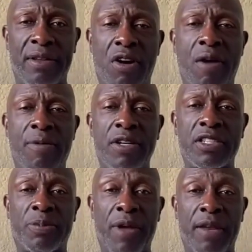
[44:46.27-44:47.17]
Auburn
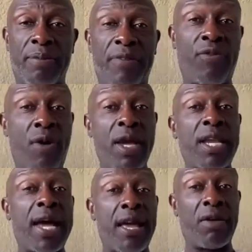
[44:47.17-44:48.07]
spent before
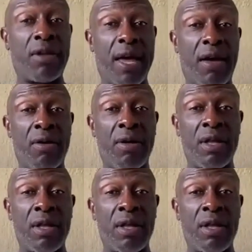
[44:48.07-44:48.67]
NIL now,